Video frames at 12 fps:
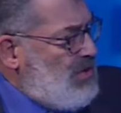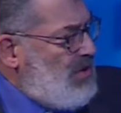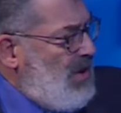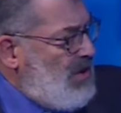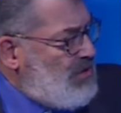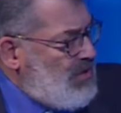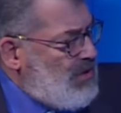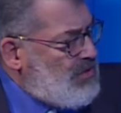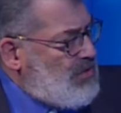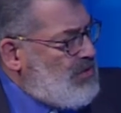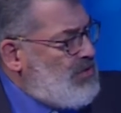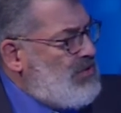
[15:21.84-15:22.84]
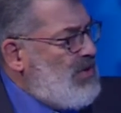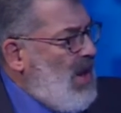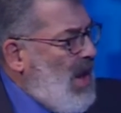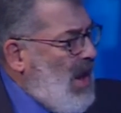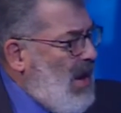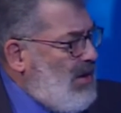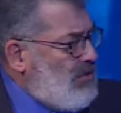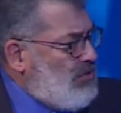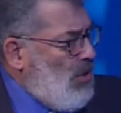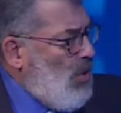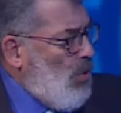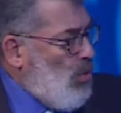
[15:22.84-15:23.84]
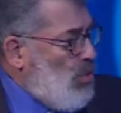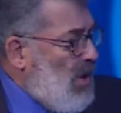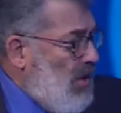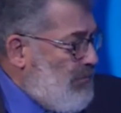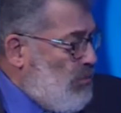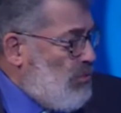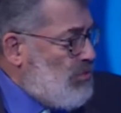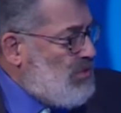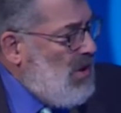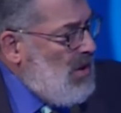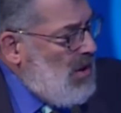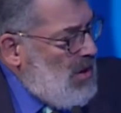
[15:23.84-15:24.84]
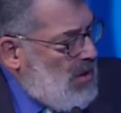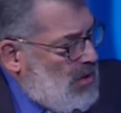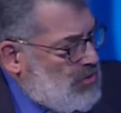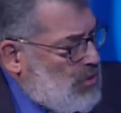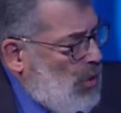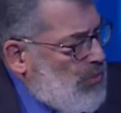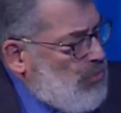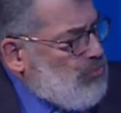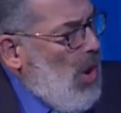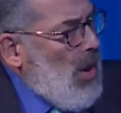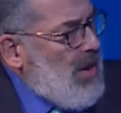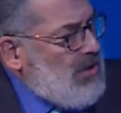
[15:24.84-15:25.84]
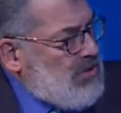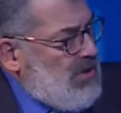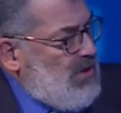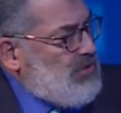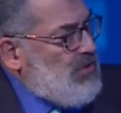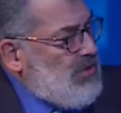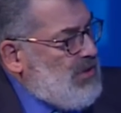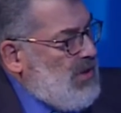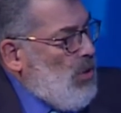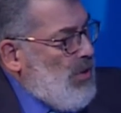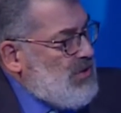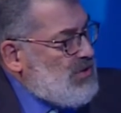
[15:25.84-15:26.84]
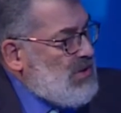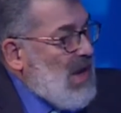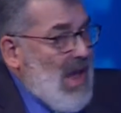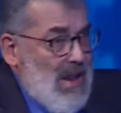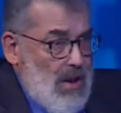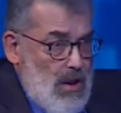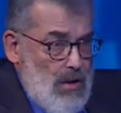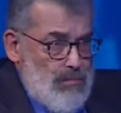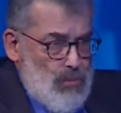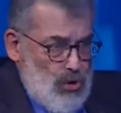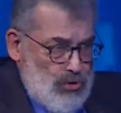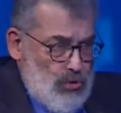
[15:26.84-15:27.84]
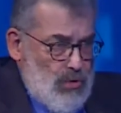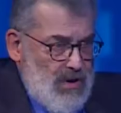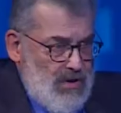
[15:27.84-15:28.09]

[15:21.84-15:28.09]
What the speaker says: that it exists at all levels. So on the right is the Deloitte's layer model.